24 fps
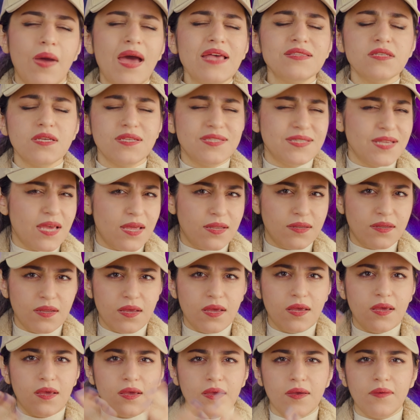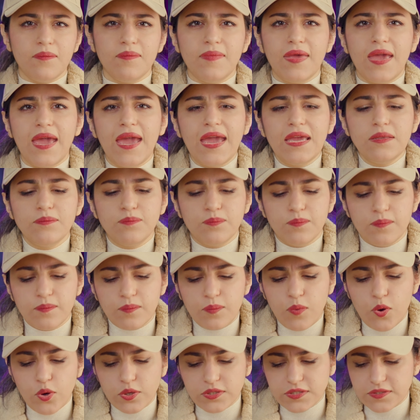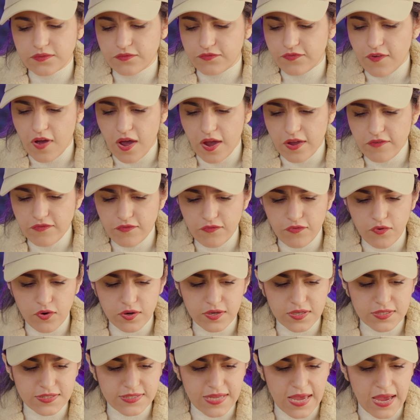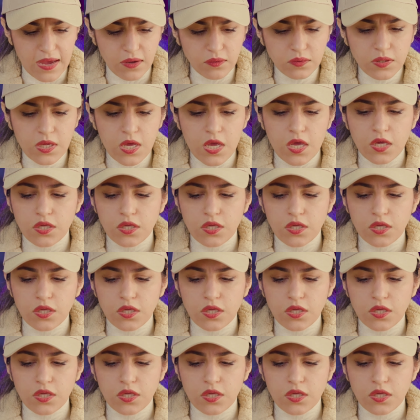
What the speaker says: As I said, 8.5 for the sound.